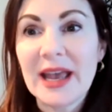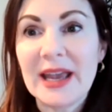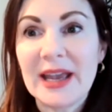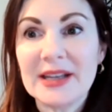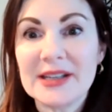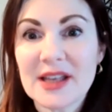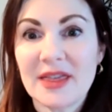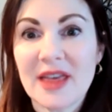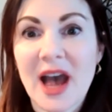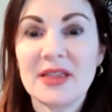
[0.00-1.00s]
is
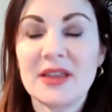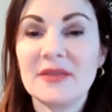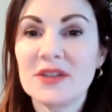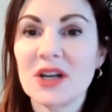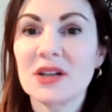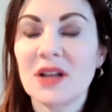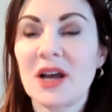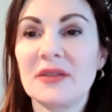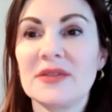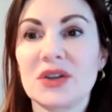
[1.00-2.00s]
that they've done a
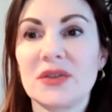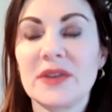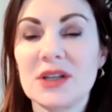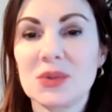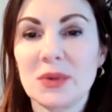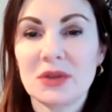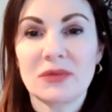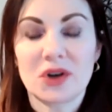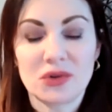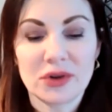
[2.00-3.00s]
lot of surveys with
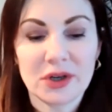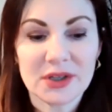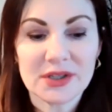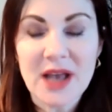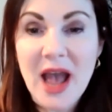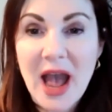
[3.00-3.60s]
recruiters,